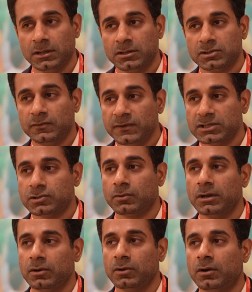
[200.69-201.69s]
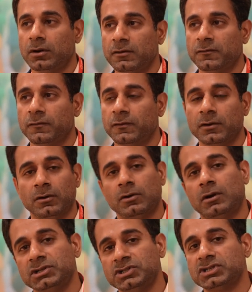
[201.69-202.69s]
So we saw a lot of,
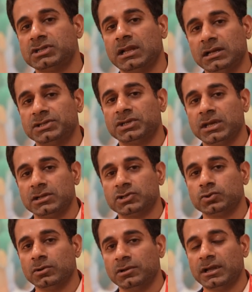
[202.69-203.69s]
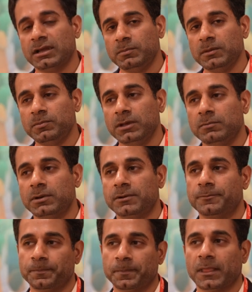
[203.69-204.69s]
not just large scale solar IPP, but
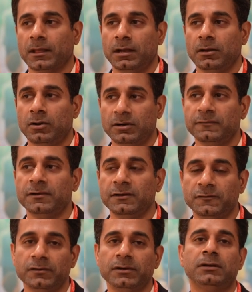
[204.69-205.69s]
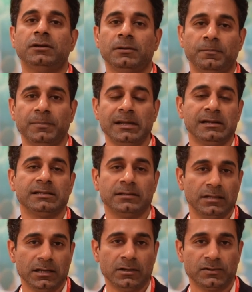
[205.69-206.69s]
a lot of different players in
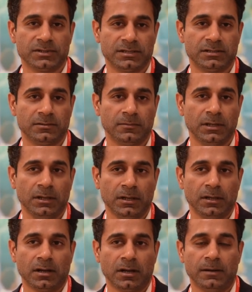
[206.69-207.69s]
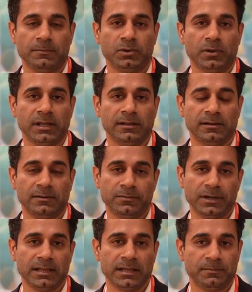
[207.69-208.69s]
the ecosystem come together and
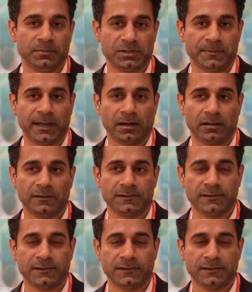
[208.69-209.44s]
bring their perspective.